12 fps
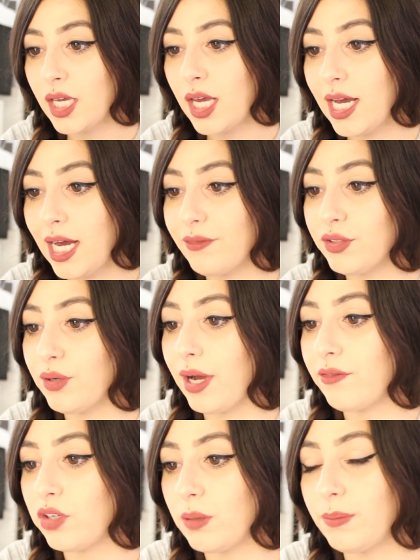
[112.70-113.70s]
Have you
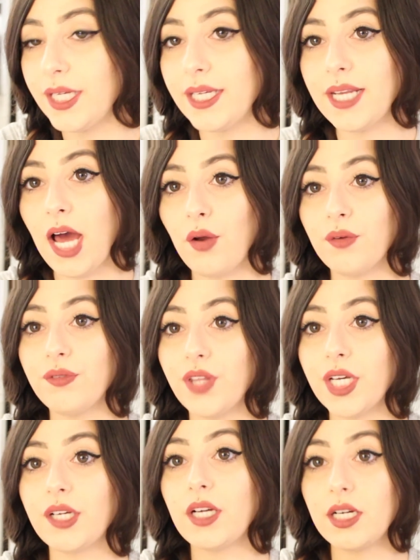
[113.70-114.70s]
ever been out of
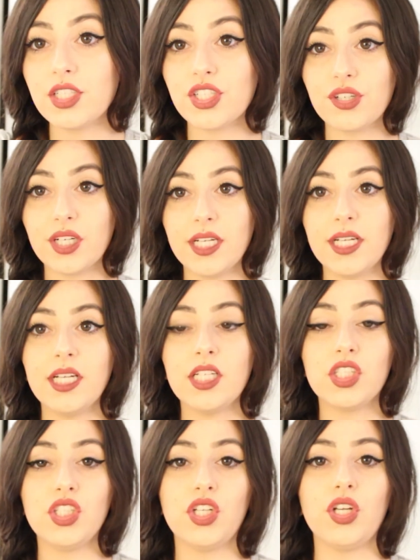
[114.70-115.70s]
the country?
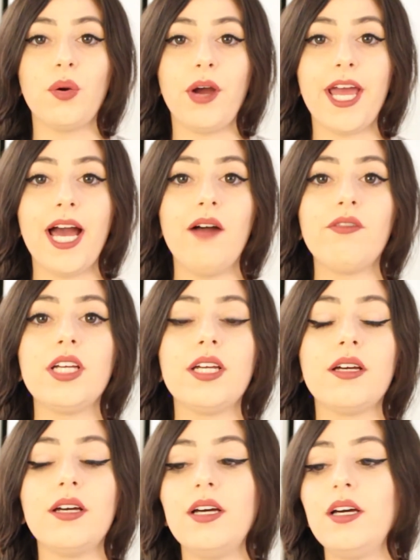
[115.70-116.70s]
No, I haven't.
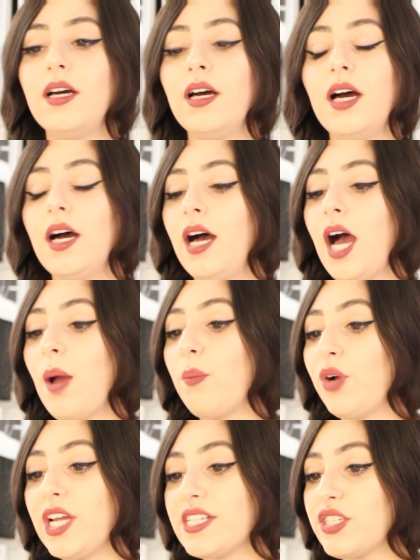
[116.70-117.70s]
I'm
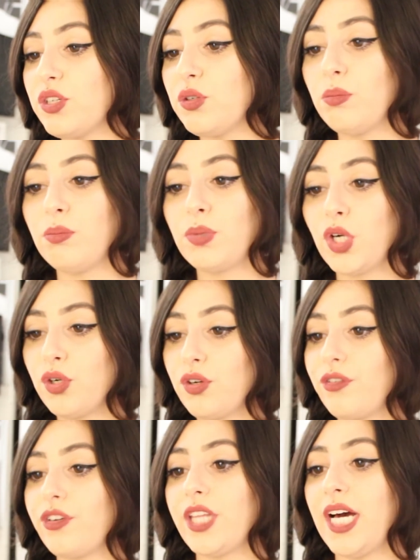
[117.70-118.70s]
way too broke
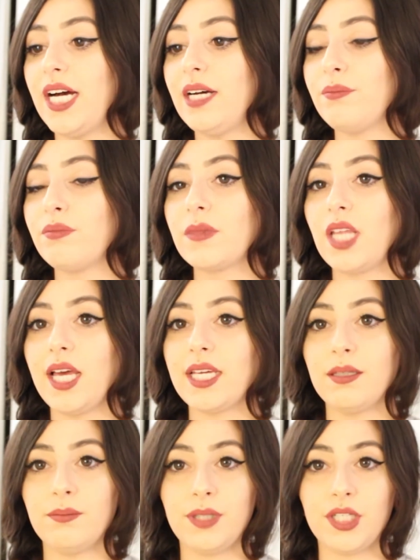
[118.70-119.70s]
for that. I
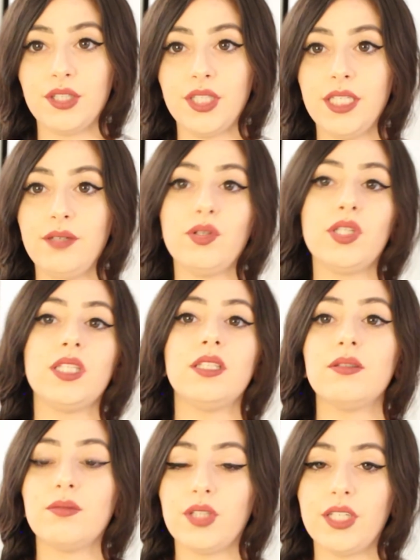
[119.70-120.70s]
can barely even
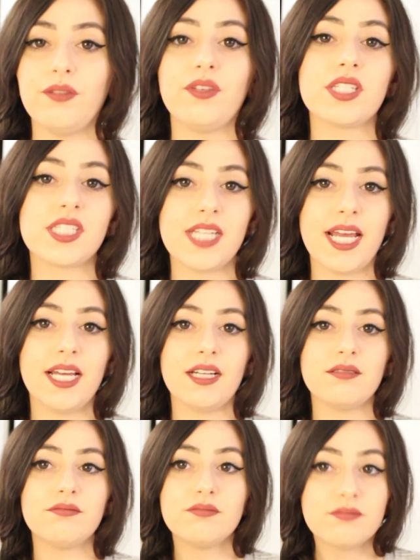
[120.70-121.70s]
leave the state
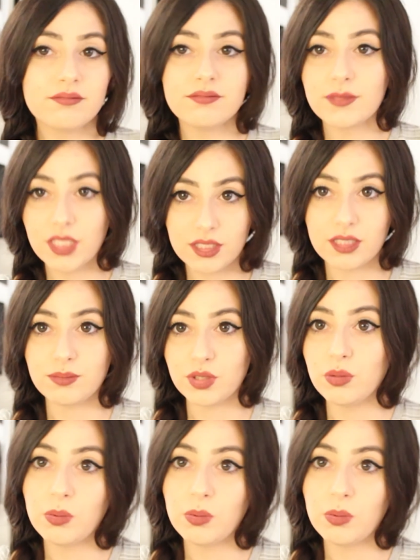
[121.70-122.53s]
because I'm too